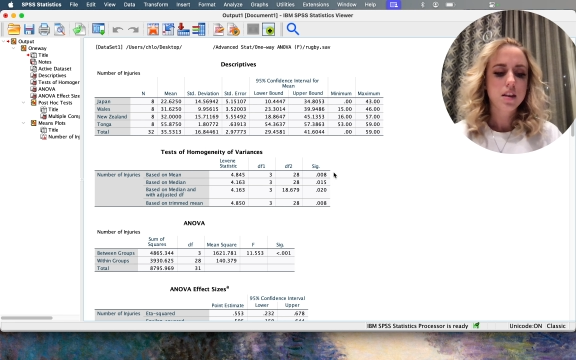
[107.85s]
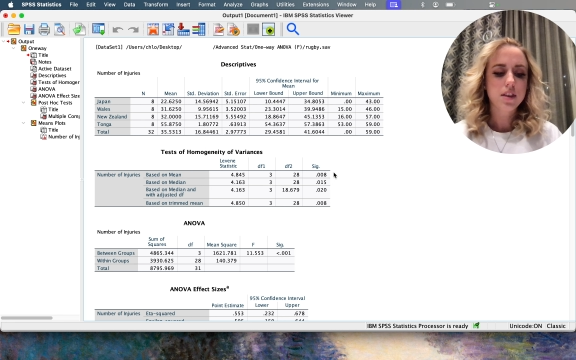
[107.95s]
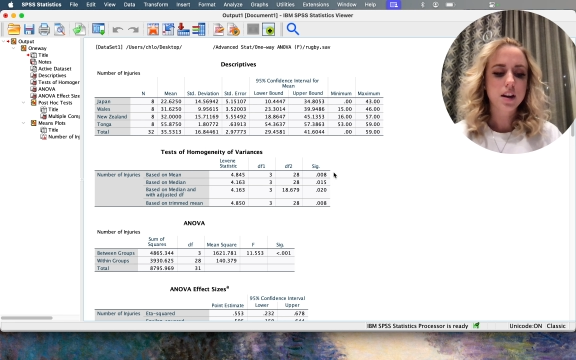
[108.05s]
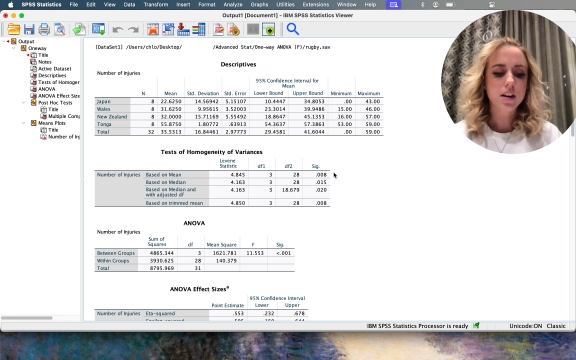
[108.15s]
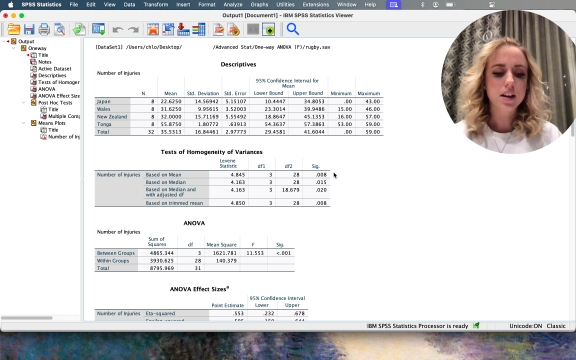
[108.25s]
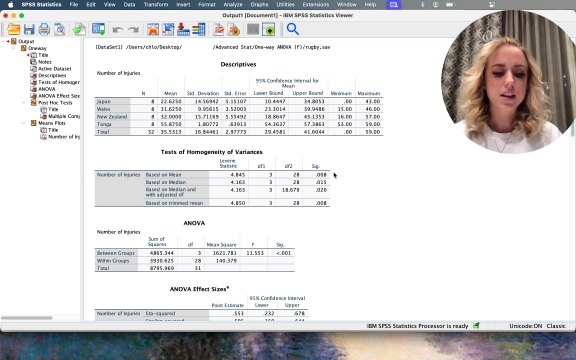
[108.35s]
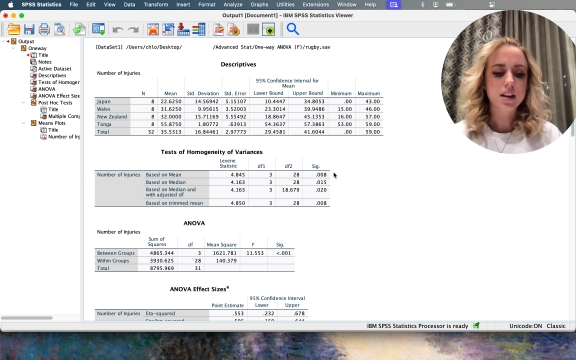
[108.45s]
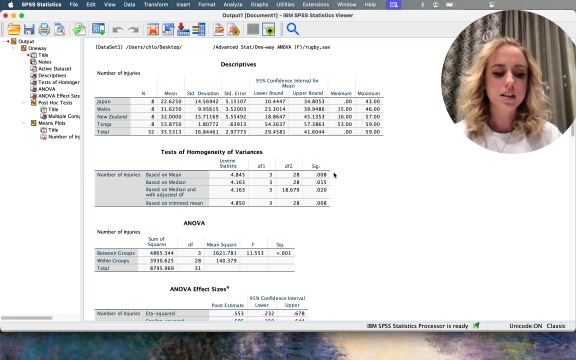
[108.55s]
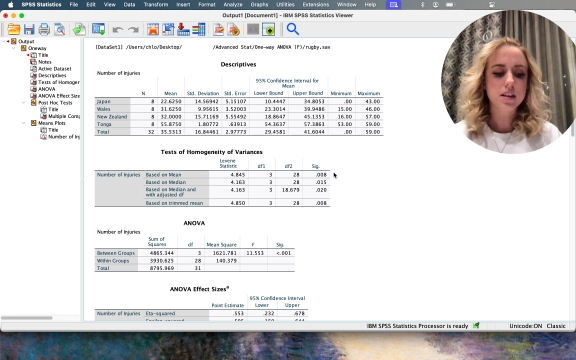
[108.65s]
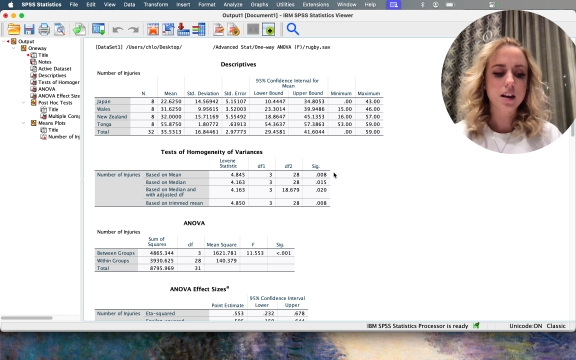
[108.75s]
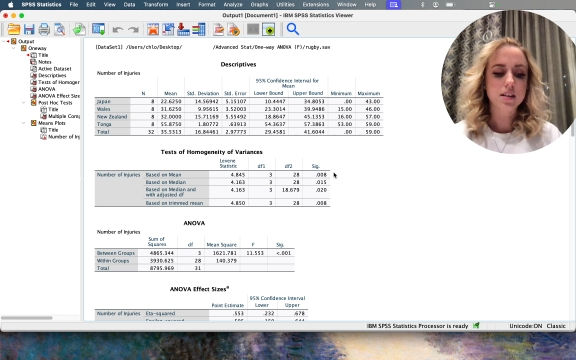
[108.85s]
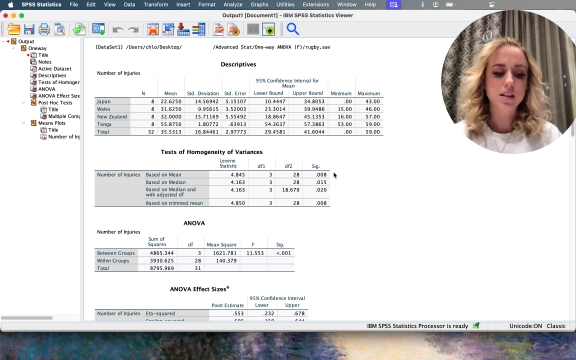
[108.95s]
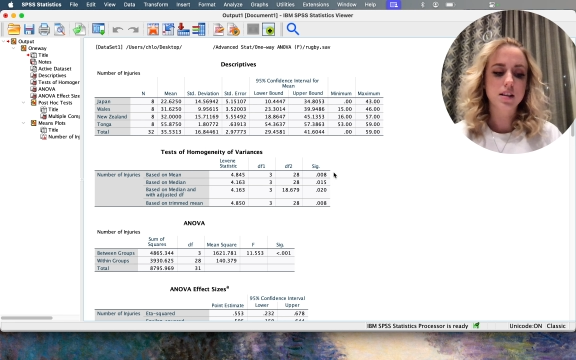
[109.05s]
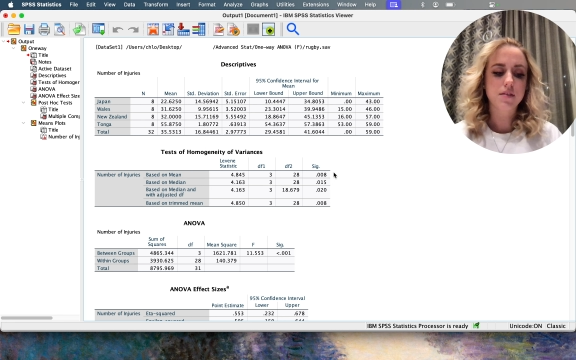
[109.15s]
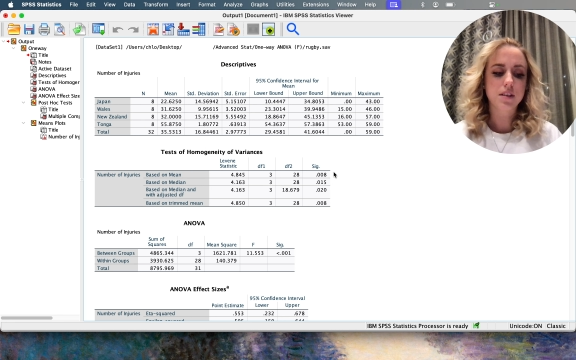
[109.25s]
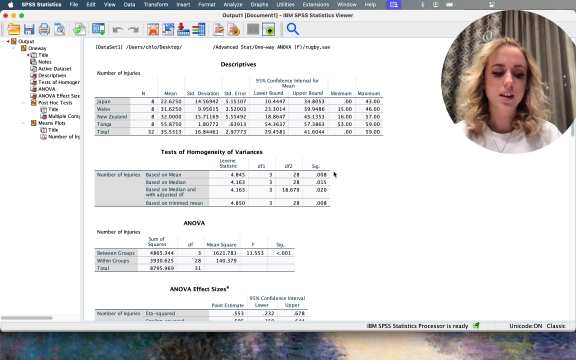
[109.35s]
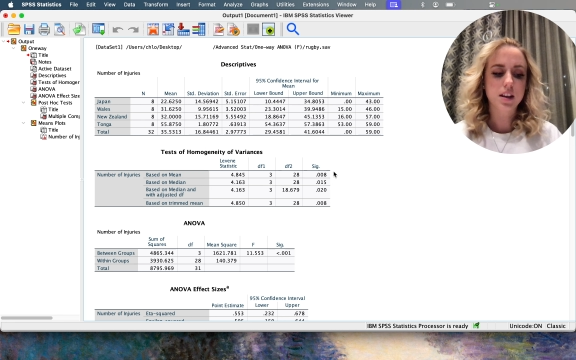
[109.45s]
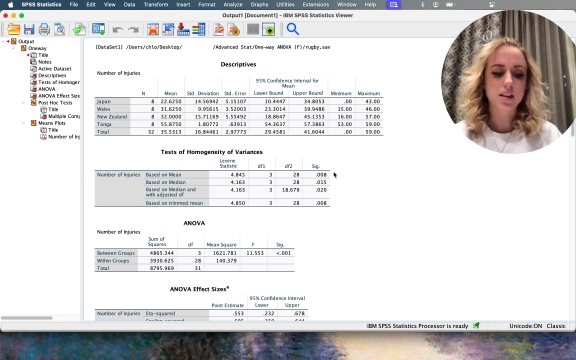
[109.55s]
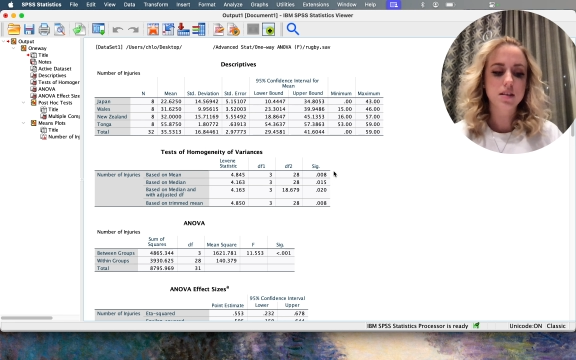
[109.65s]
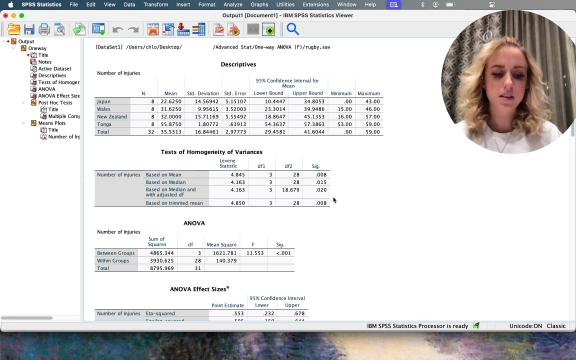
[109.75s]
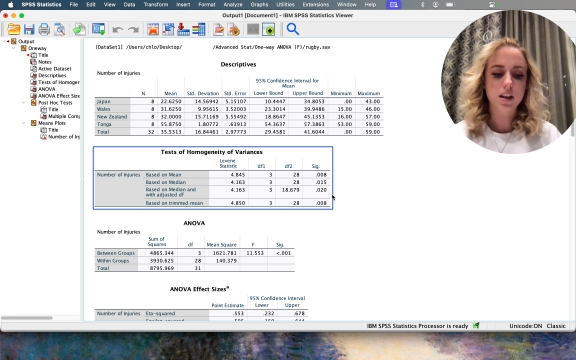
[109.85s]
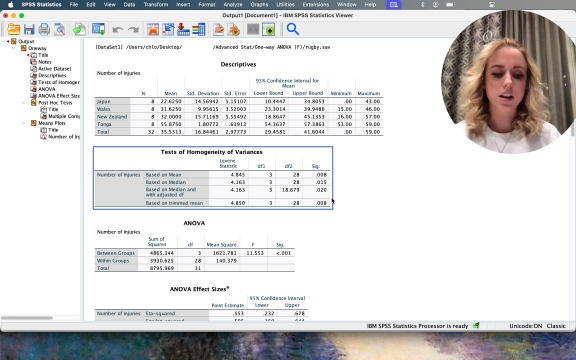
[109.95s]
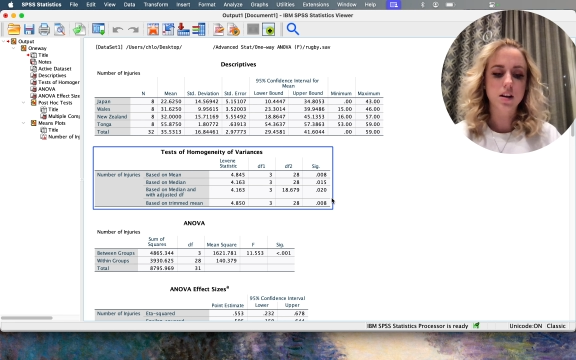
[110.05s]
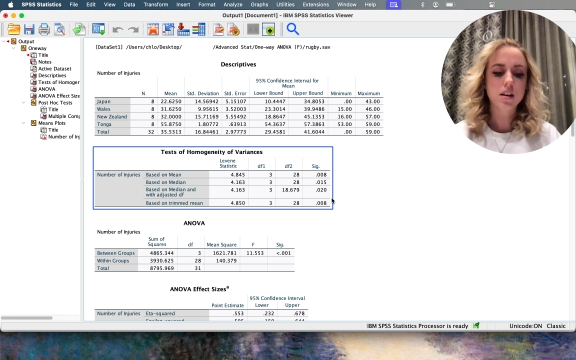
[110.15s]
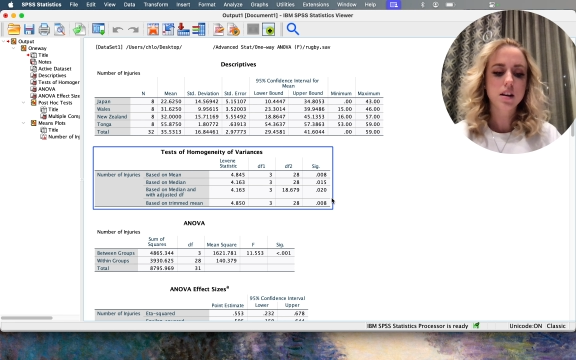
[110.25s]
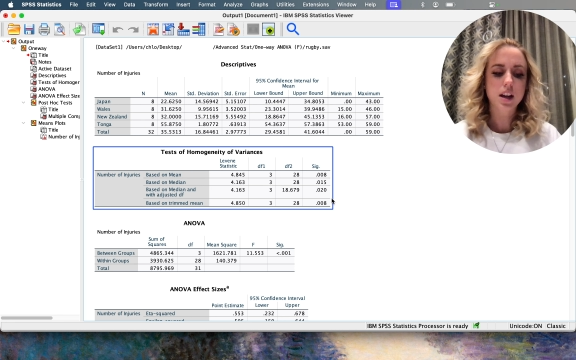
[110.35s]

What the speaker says: there is a significance here,